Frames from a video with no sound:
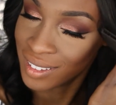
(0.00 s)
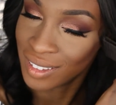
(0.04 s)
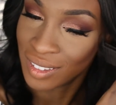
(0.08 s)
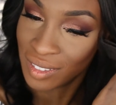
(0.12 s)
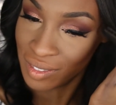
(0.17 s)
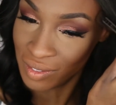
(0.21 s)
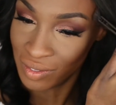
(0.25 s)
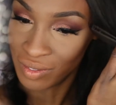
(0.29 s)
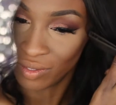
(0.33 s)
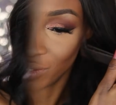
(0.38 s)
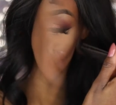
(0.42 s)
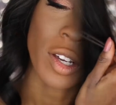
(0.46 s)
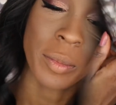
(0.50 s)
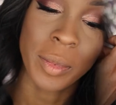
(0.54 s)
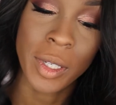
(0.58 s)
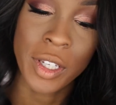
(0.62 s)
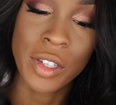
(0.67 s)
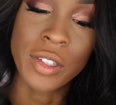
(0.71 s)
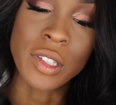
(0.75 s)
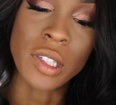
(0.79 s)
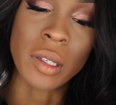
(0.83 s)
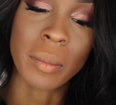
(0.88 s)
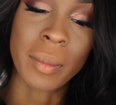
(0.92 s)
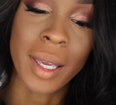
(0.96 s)
Okay, so I'll be
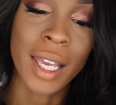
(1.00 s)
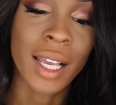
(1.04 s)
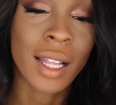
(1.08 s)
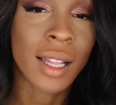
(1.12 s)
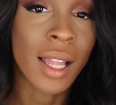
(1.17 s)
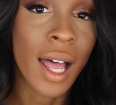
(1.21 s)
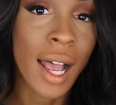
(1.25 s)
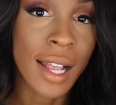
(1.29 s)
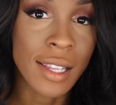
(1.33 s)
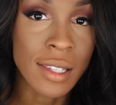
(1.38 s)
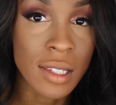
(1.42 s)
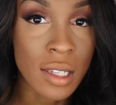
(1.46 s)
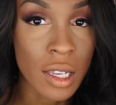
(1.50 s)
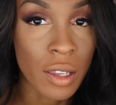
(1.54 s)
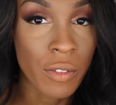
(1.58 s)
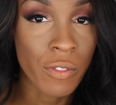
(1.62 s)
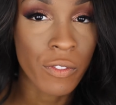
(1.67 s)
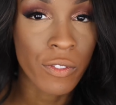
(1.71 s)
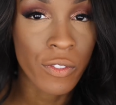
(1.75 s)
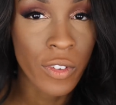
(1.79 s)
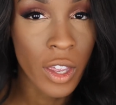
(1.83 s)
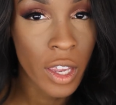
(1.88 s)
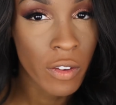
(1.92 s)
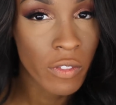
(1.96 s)
using my classic
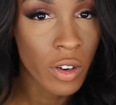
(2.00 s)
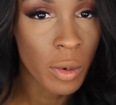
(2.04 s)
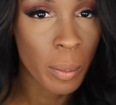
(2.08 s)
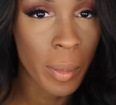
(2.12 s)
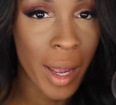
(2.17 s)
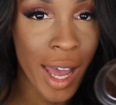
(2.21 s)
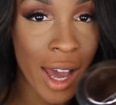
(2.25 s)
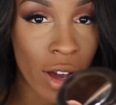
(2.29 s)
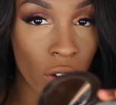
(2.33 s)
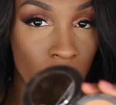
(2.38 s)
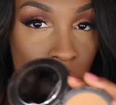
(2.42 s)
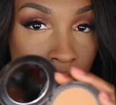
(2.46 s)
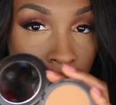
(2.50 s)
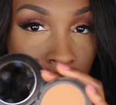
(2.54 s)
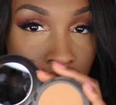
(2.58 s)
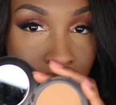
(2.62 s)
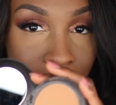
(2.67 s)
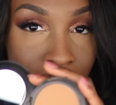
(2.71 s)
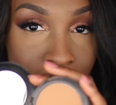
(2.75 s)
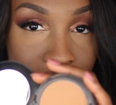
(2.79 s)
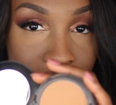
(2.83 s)
favorite powder,